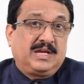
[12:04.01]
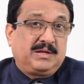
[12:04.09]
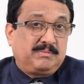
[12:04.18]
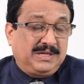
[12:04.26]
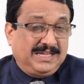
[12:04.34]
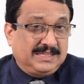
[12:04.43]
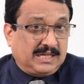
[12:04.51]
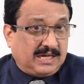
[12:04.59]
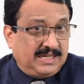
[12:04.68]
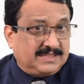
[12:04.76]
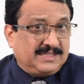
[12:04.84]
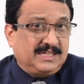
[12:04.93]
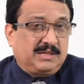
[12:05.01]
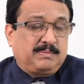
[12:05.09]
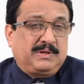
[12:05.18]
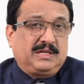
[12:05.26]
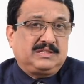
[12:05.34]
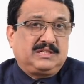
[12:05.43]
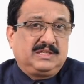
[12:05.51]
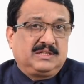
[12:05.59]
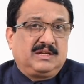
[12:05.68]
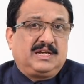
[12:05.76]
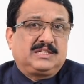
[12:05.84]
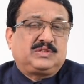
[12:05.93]
But in the recent past, in the
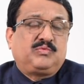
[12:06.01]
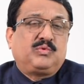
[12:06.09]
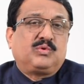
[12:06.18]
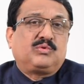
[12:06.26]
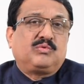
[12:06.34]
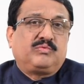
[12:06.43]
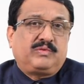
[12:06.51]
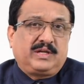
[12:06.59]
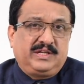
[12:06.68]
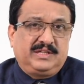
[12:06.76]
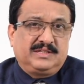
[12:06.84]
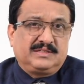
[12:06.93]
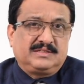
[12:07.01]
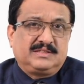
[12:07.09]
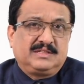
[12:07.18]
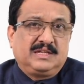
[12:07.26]
last 4 to 5 years,